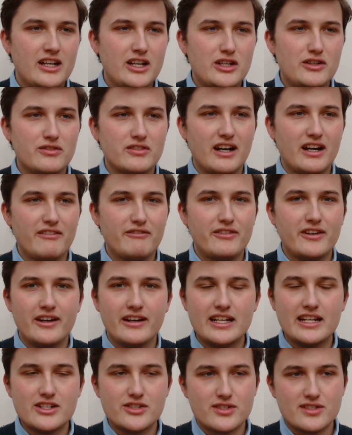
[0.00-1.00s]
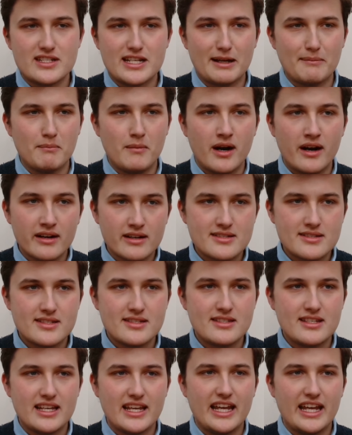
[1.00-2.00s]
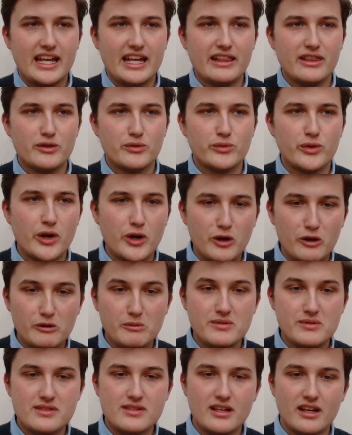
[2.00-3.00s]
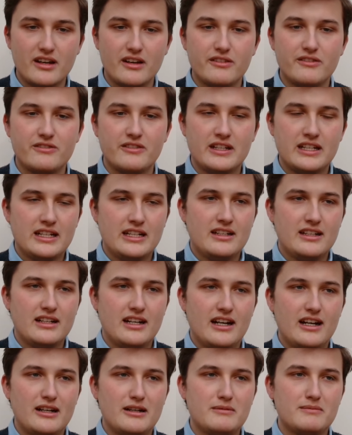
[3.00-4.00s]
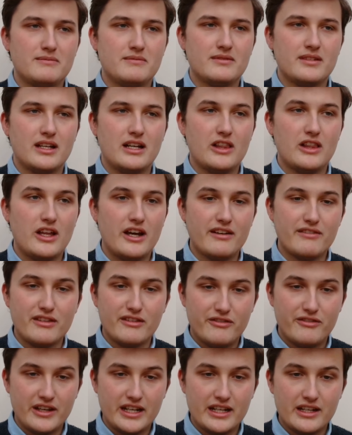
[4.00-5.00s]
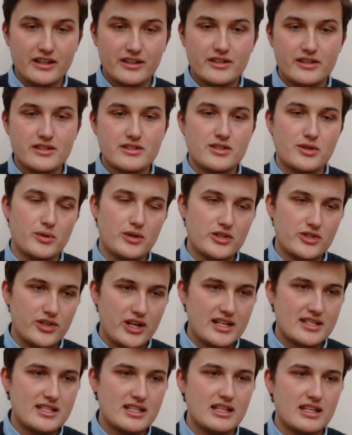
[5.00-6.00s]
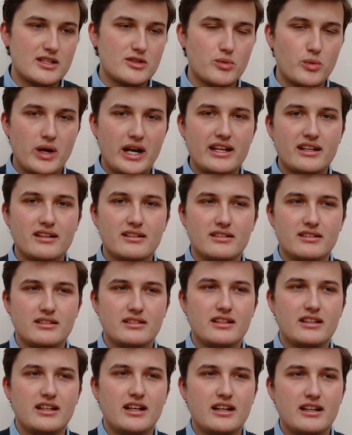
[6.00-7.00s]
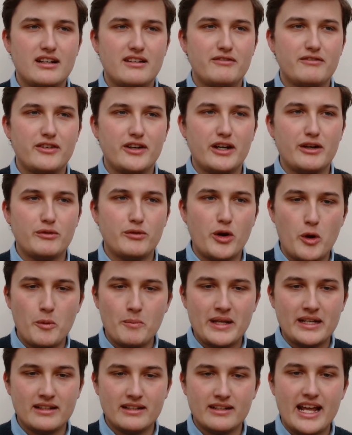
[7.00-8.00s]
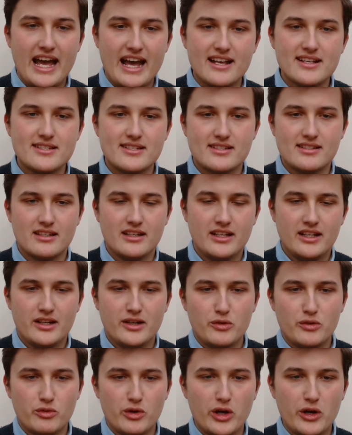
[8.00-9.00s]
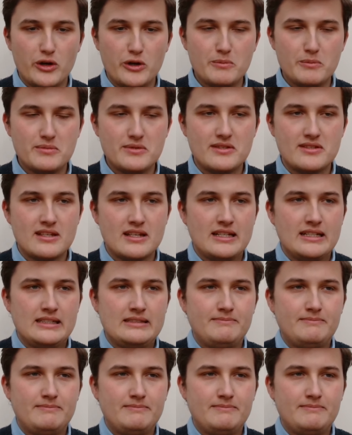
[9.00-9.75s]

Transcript: You've got very interesting marks in the robes of um, a lot of the figures who are dressed in these white, uh, very Roman esque robes.